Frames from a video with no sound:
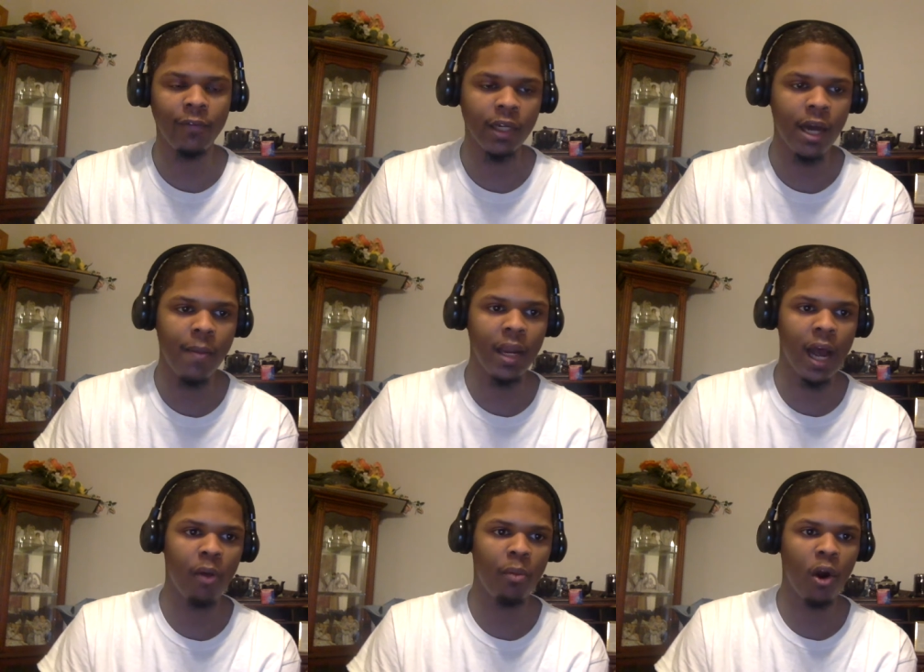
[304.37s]
the coming
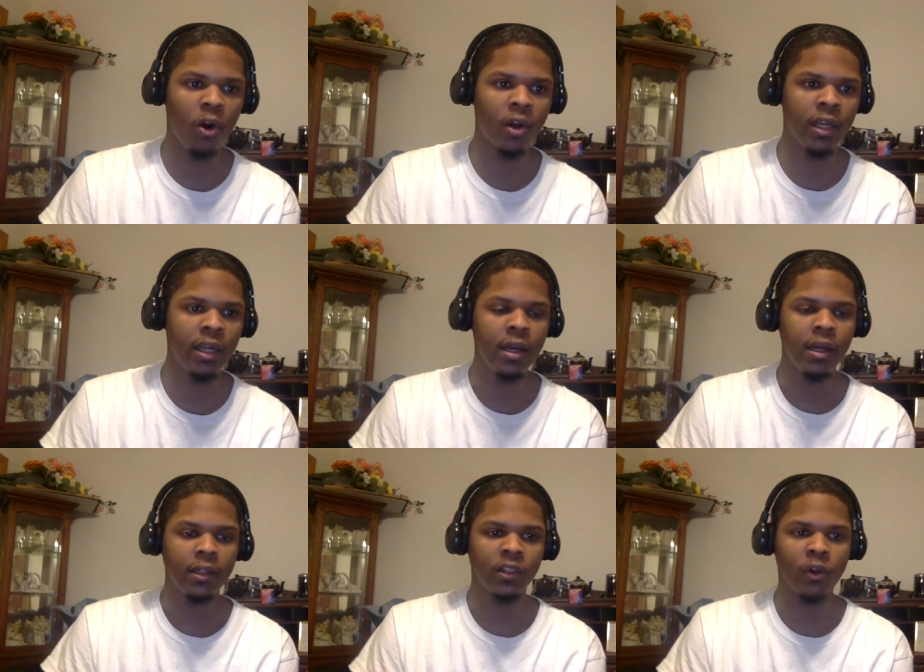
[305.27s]
out party,
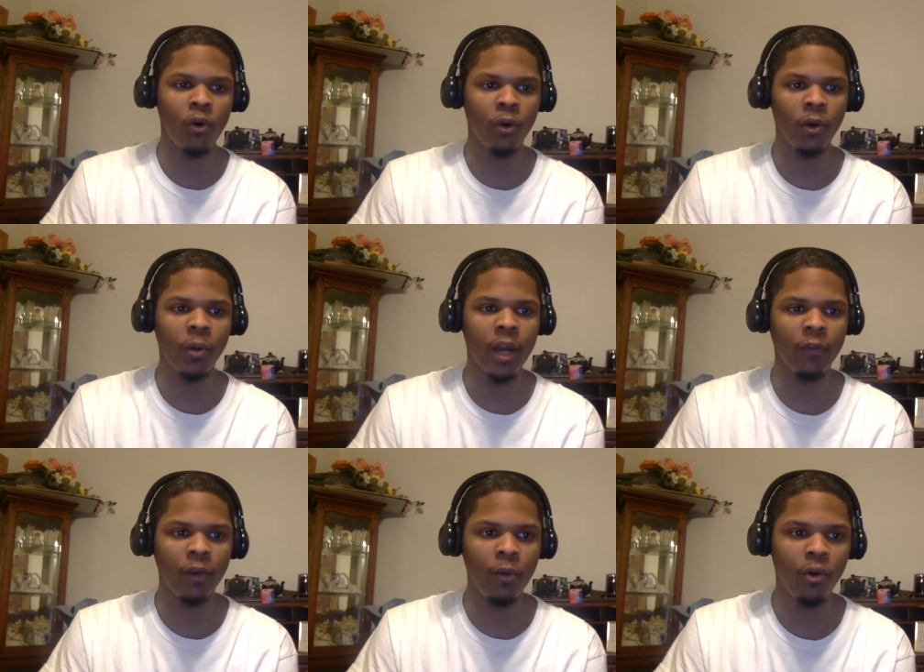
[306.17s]
scoring
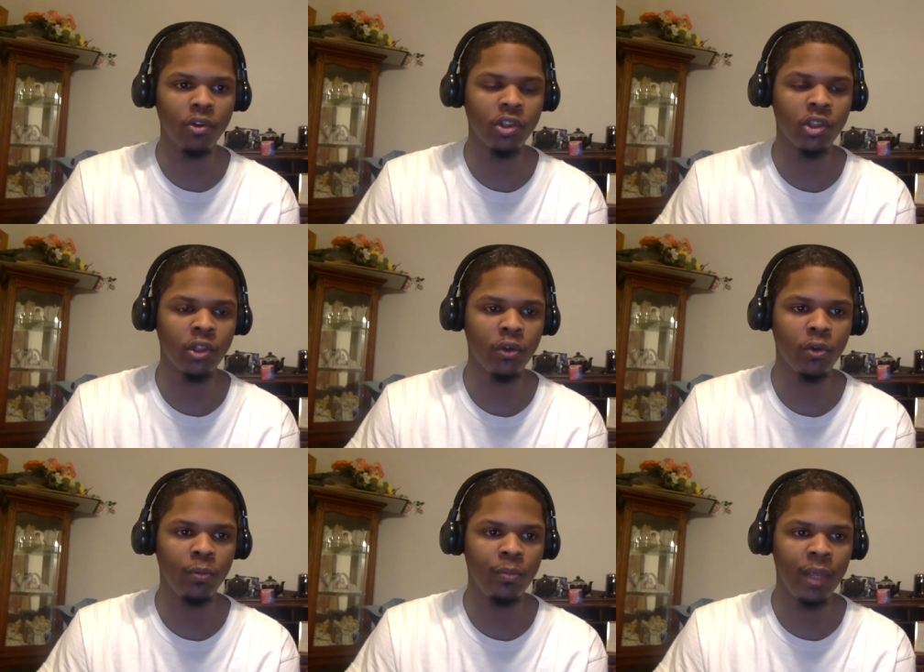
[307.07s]
whenever he wants
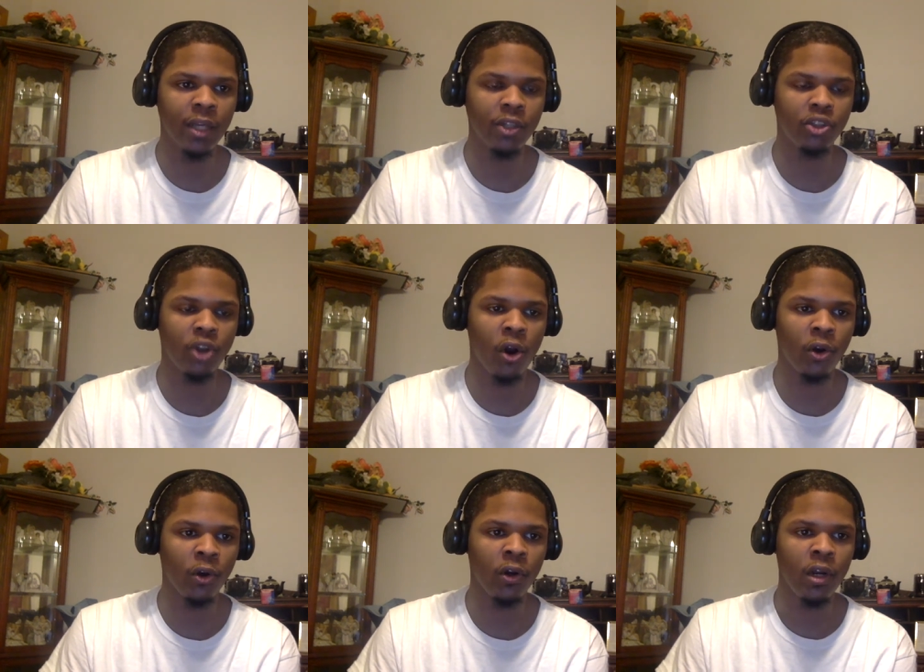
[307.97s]
to, being a
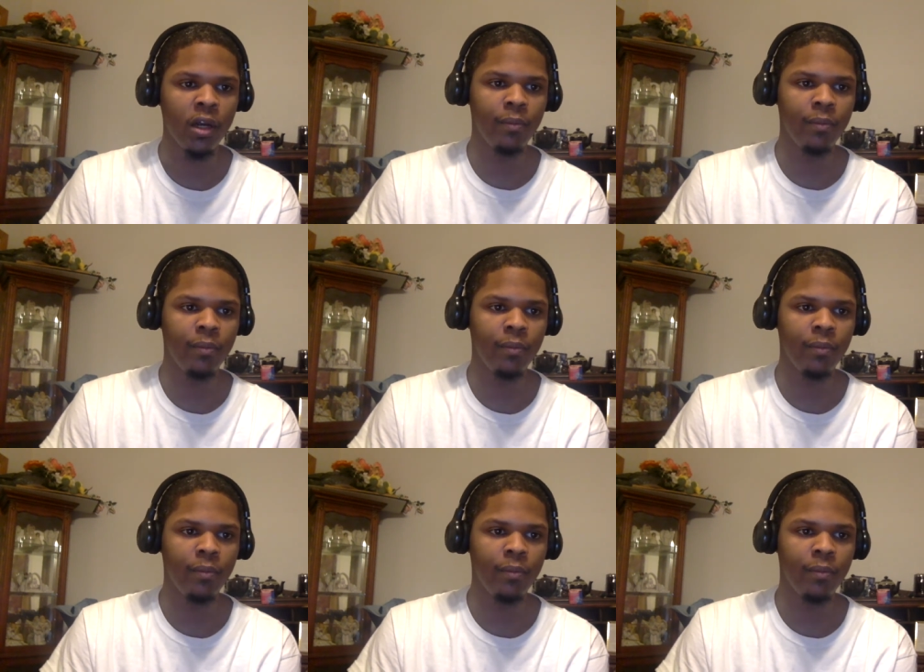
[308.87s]
starter,